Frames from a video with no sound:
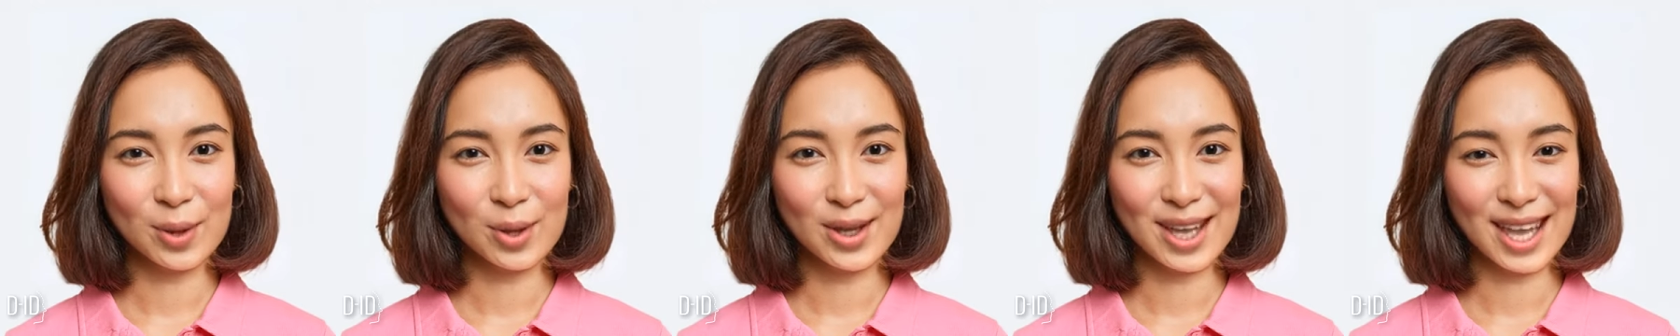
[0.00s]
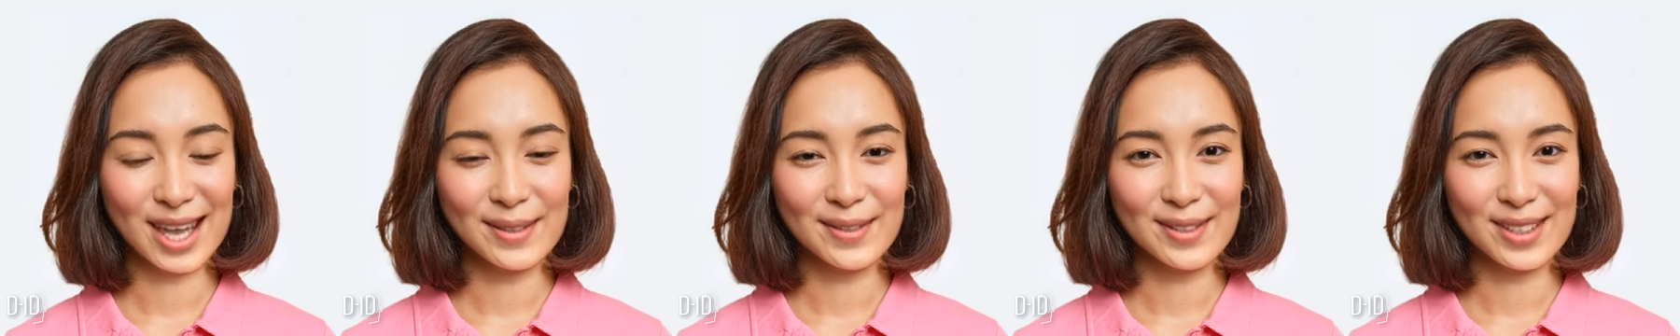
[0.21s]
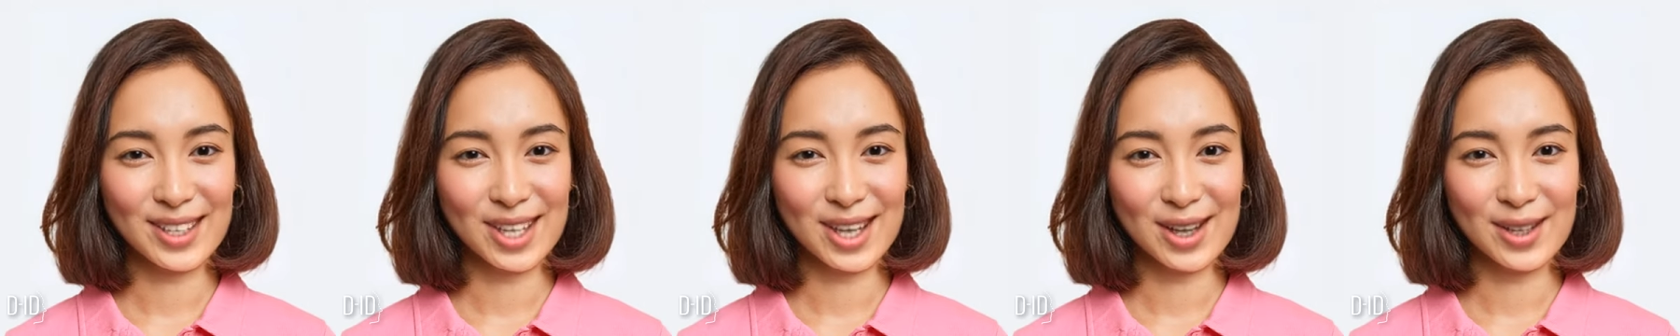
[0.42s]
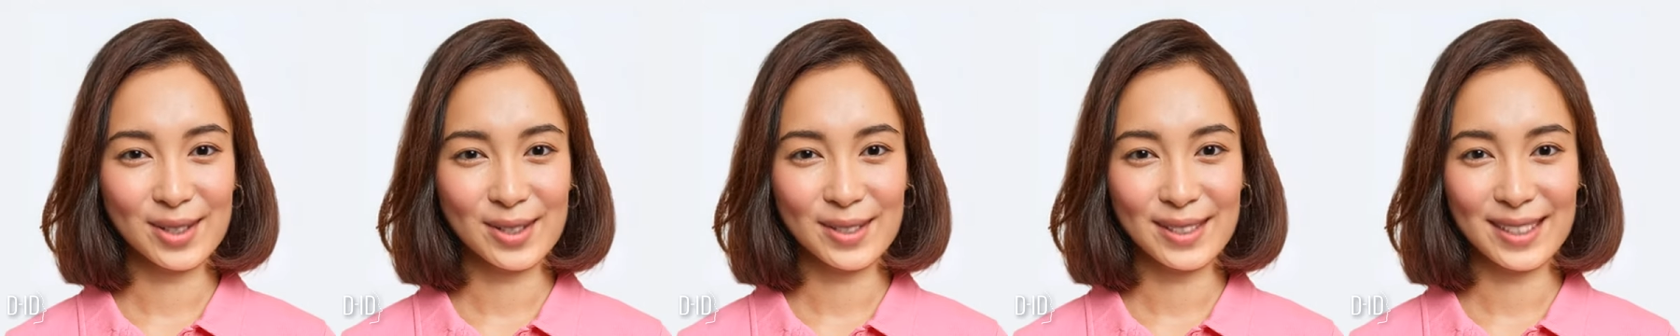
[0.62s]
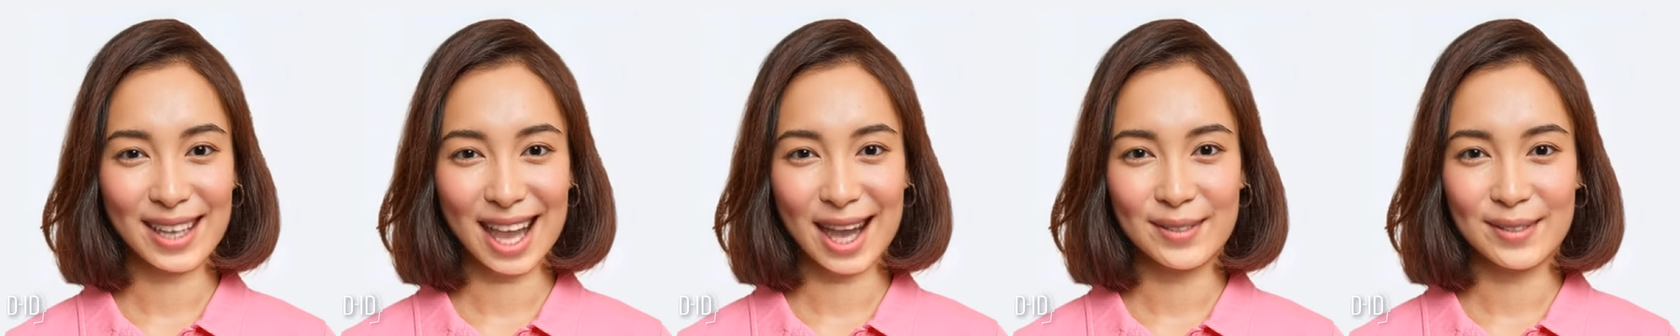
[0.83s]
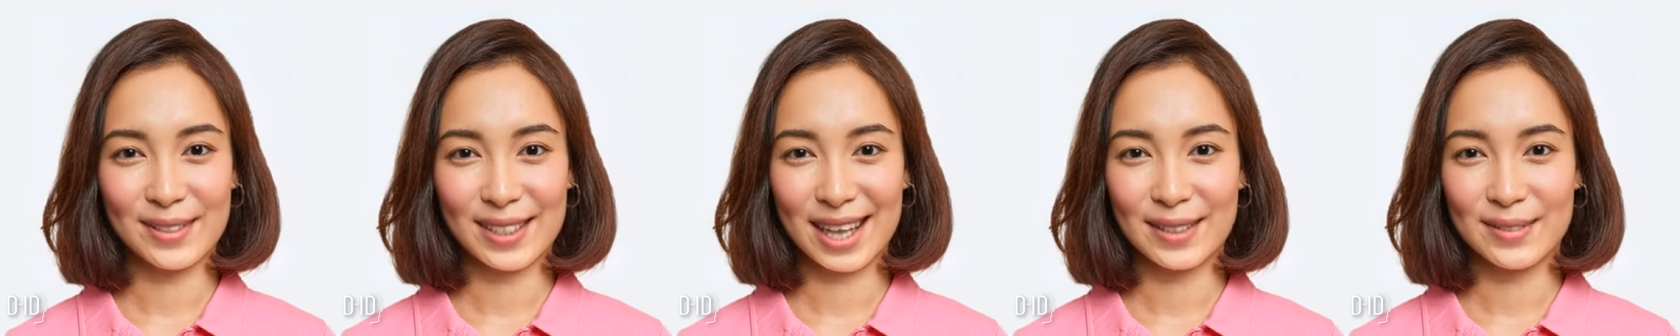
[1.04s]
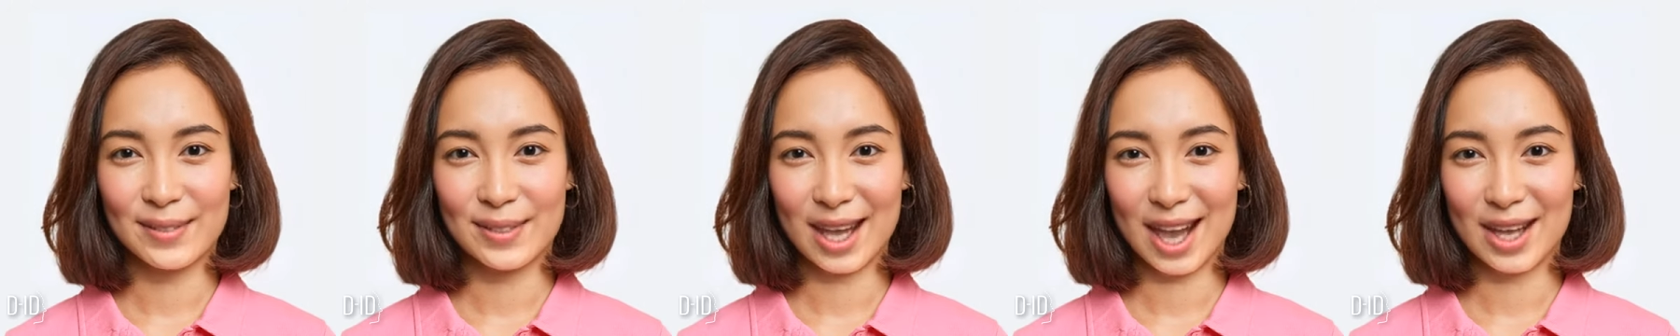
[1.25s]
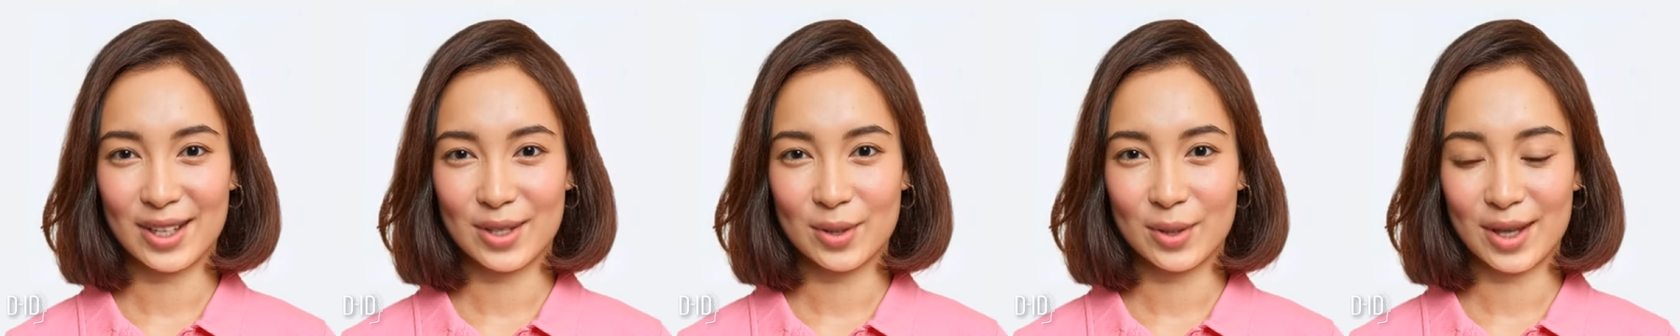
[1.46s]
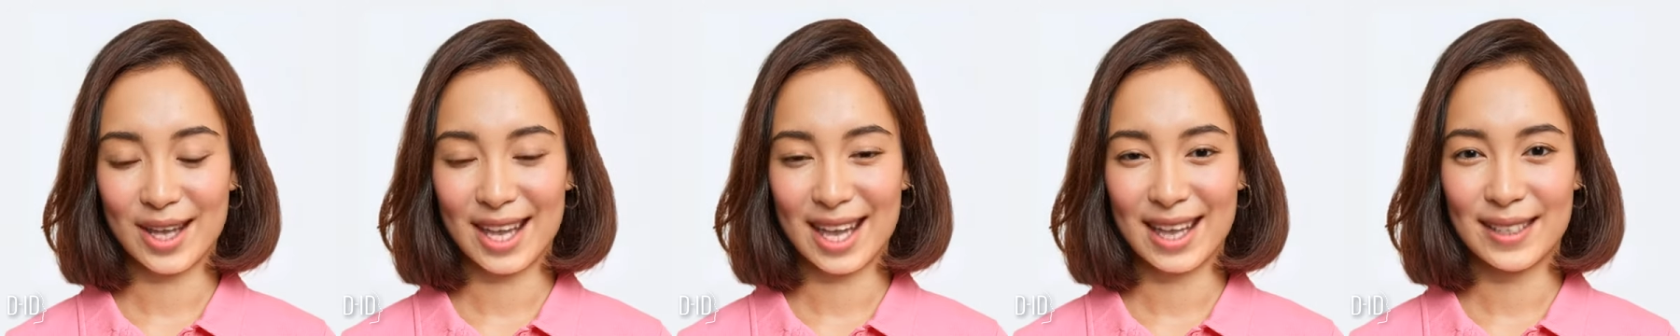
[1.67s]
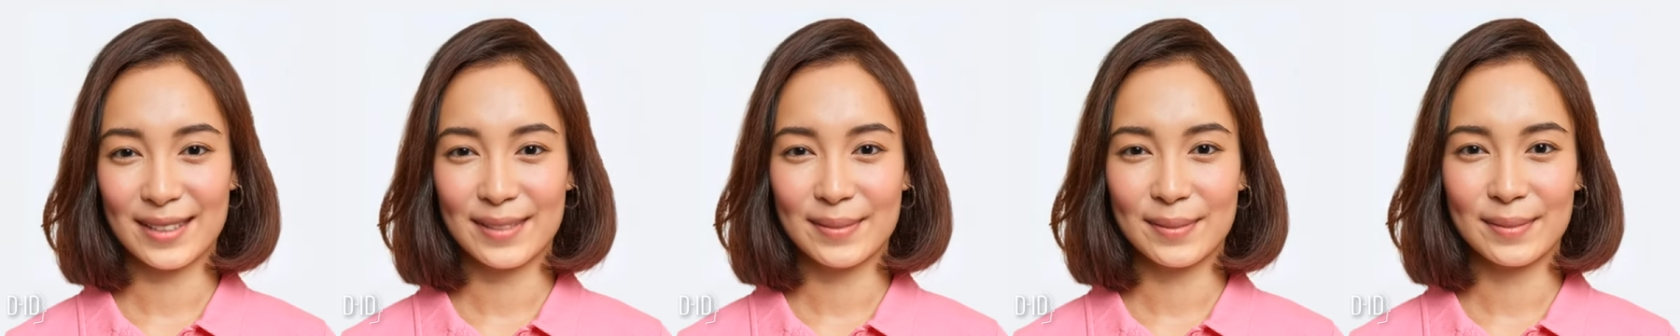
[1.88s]
or even years if left
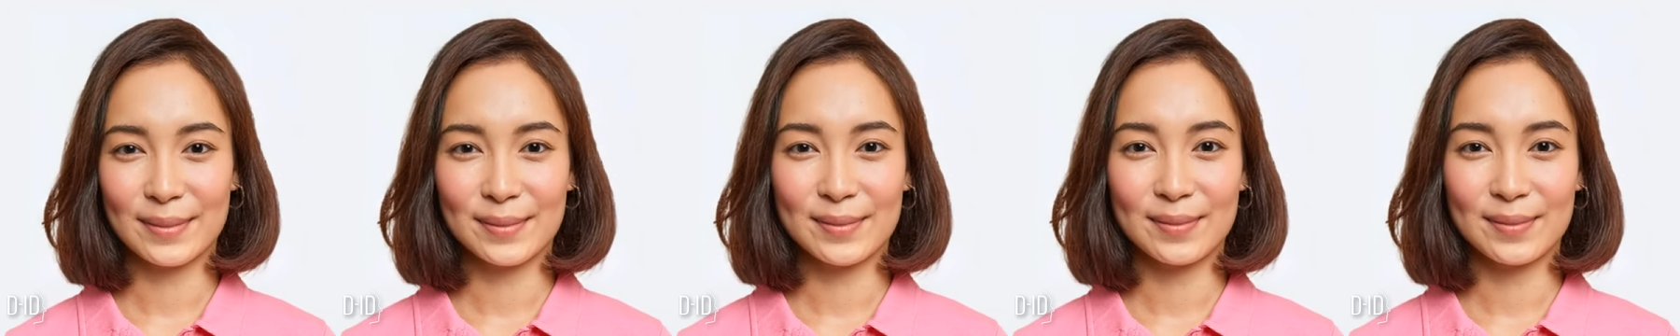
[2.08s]
untreated.